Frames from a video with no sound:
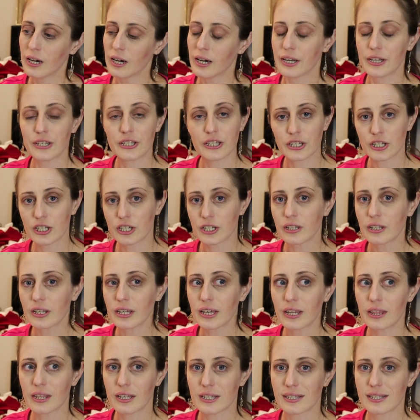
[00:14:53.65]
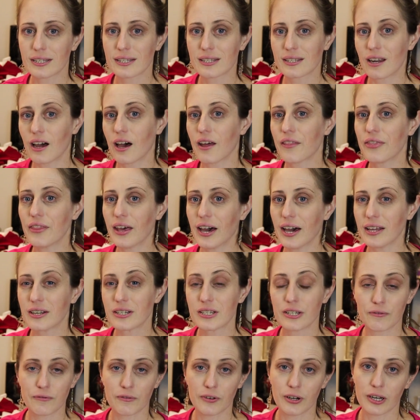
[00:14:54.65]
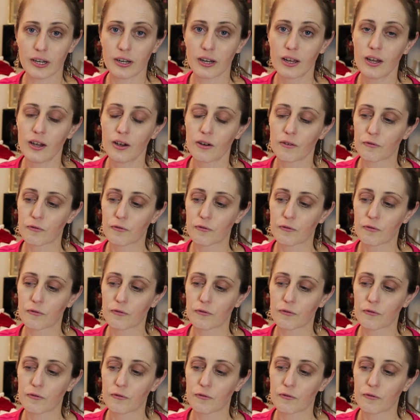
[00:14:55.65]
Additionally, this is not that different